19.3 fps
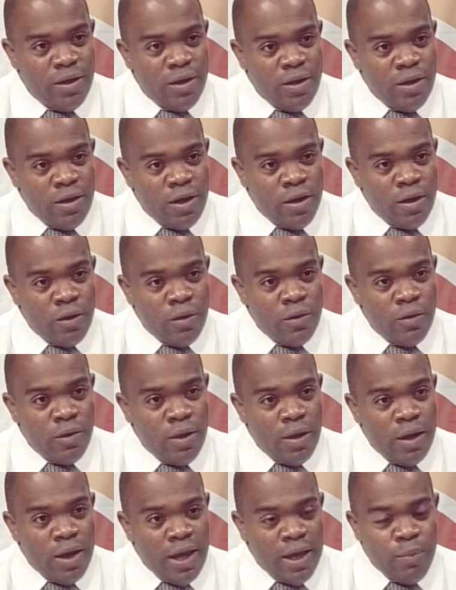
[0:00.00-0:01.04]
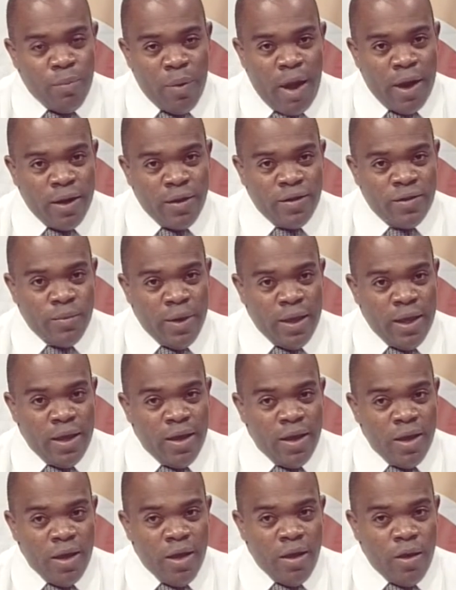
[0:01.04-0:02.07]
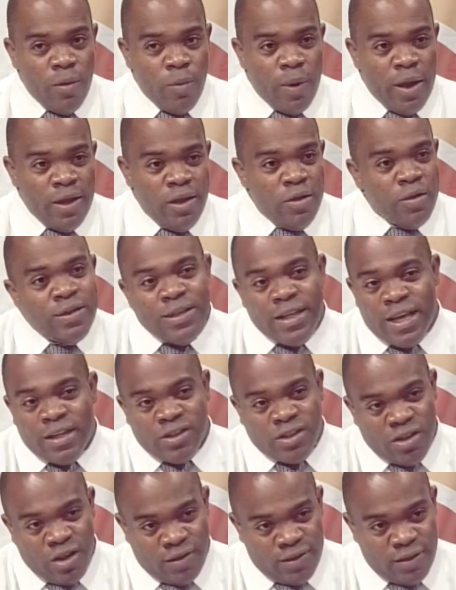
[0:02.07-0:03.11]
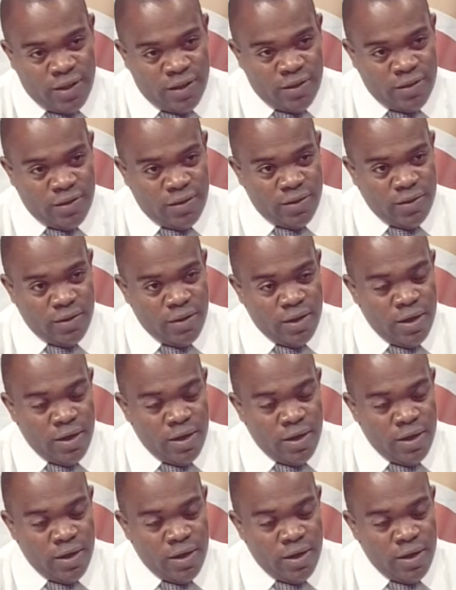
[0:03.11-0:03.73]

you know. It bothers me when you see injustice,